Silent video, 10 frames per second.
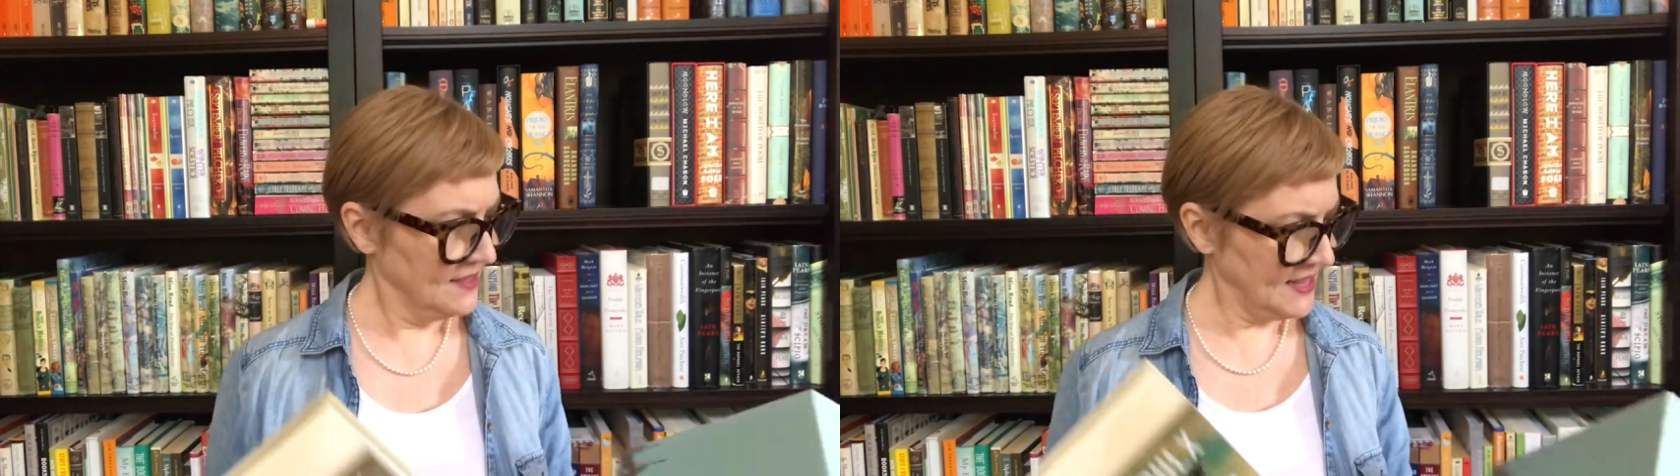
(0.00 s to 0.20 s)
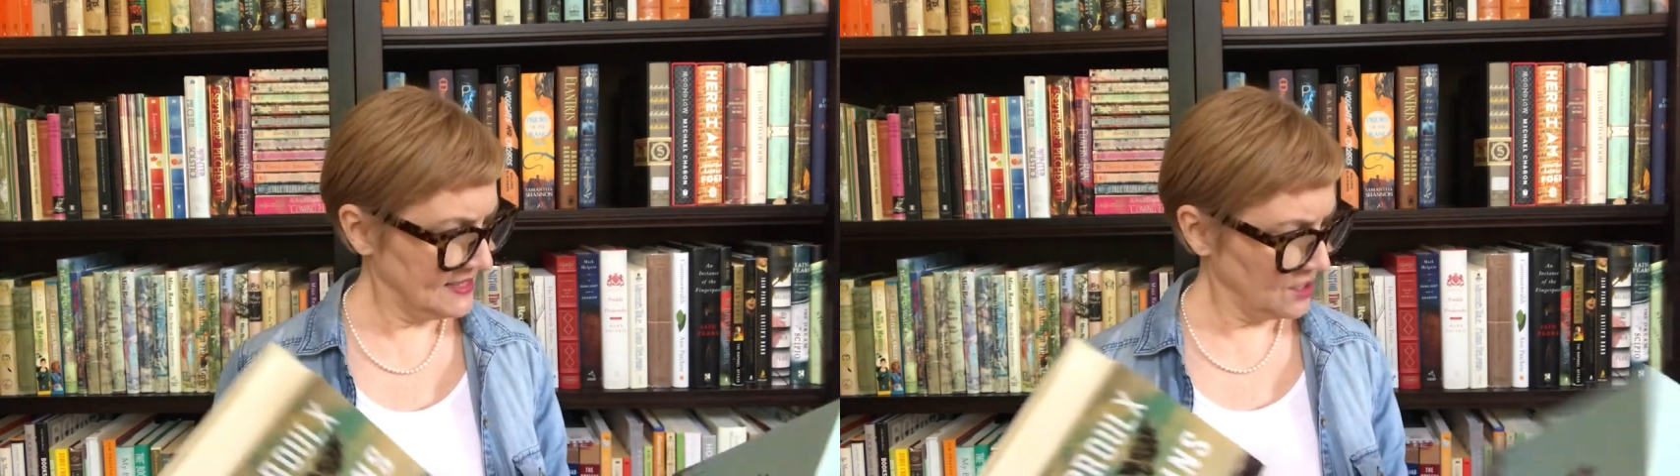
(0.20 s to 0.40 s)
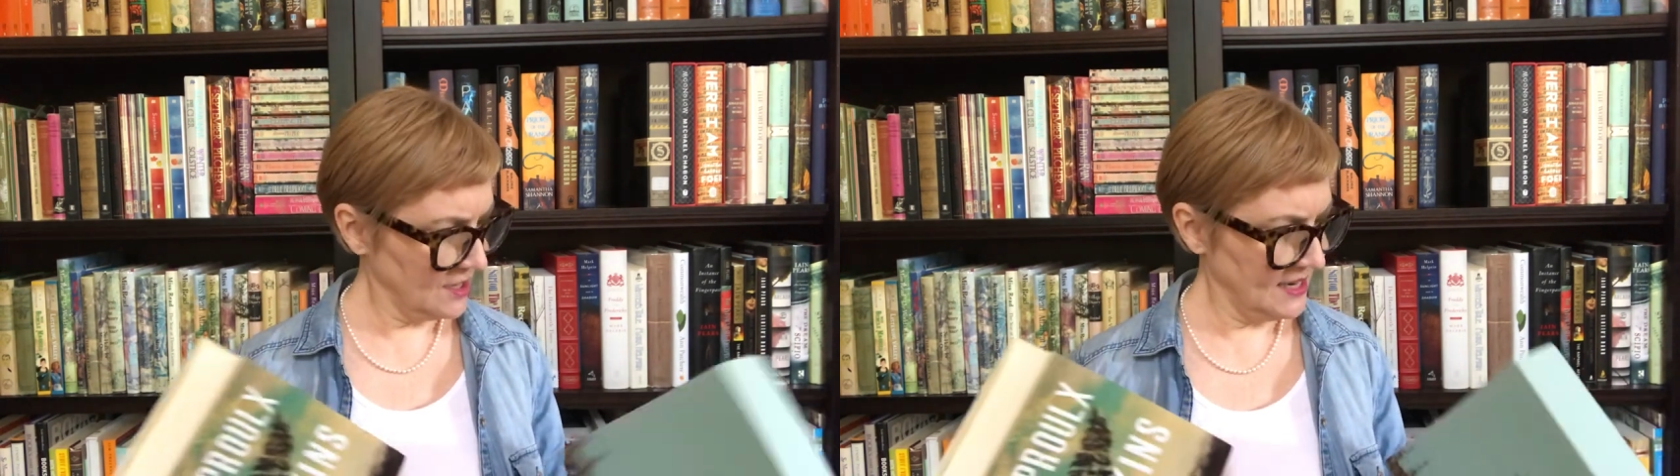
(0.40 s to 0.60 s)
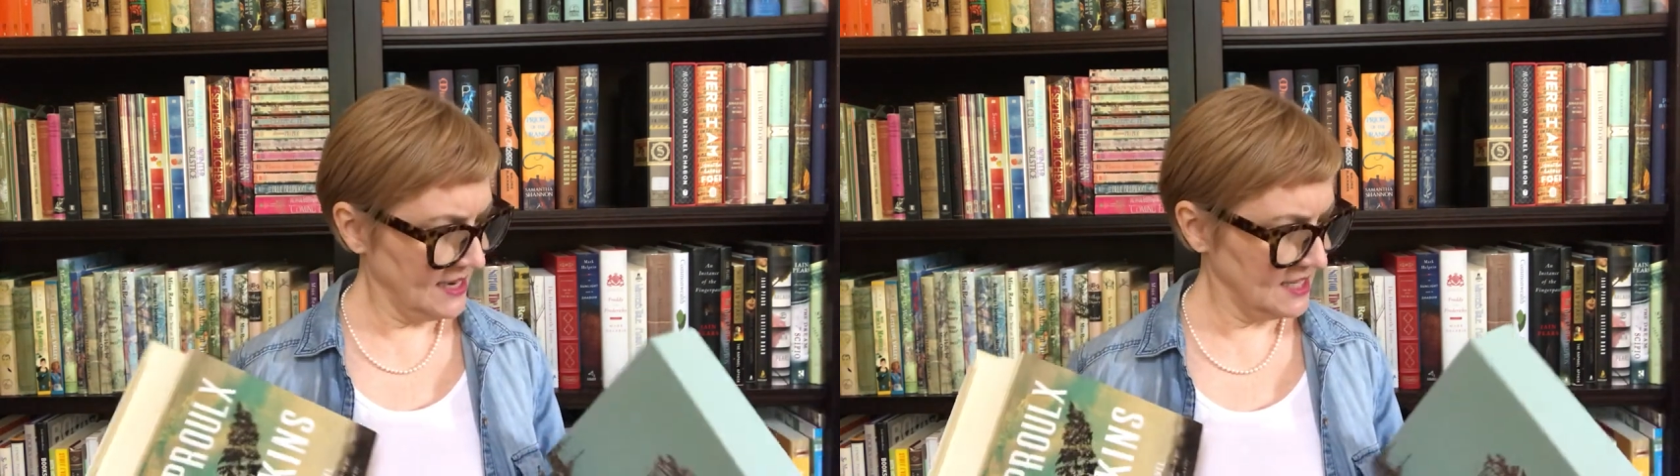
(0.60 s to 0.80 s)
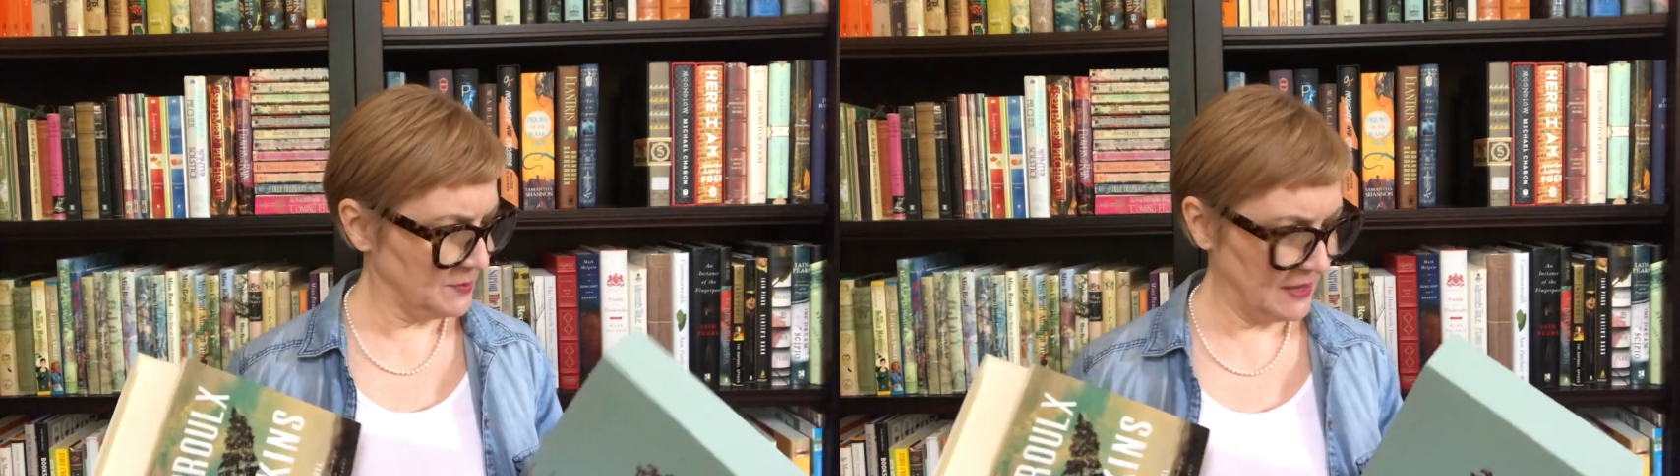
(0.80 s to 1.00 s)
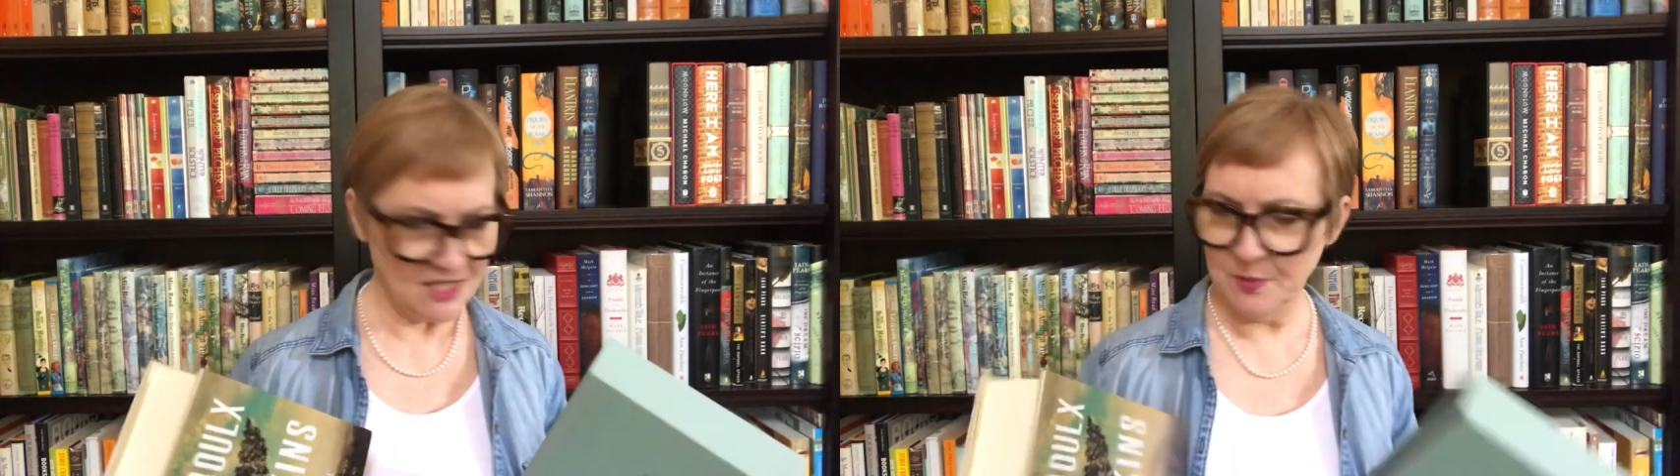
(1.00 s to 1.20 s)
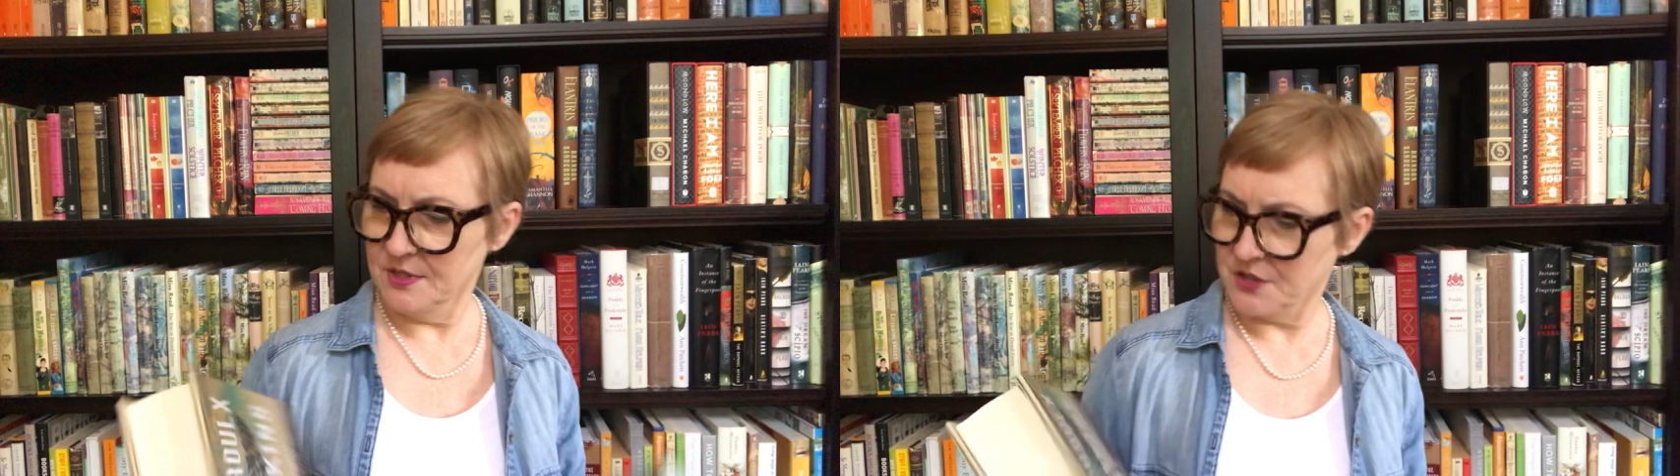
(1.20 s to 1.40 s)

They started, Indiespensable